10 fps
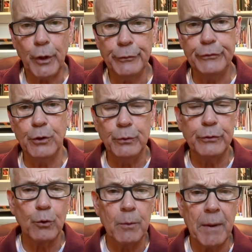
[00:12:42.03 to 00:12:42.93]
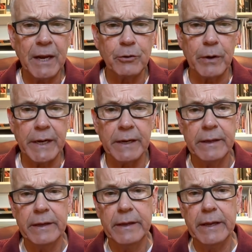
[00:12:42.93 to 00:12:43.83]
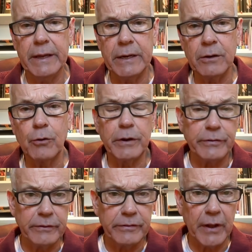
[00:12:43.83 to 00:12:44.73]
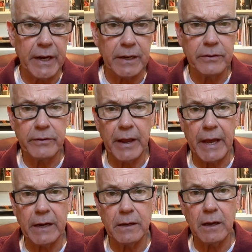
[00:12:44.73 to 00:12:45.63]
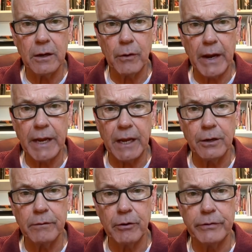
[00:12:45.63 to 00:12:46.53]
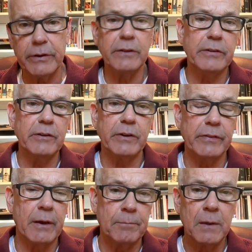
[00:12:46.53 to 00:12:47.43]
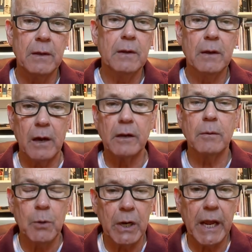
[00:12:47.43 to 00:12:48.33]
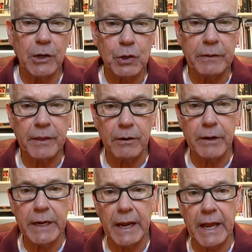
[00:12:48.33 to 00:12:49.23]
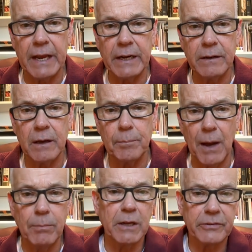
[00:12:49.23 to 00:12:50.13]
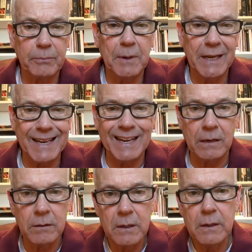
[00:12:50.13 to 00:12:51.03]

students who are majoring in Christian studies at Grand Canyon University, teaching them communication theory and public speaking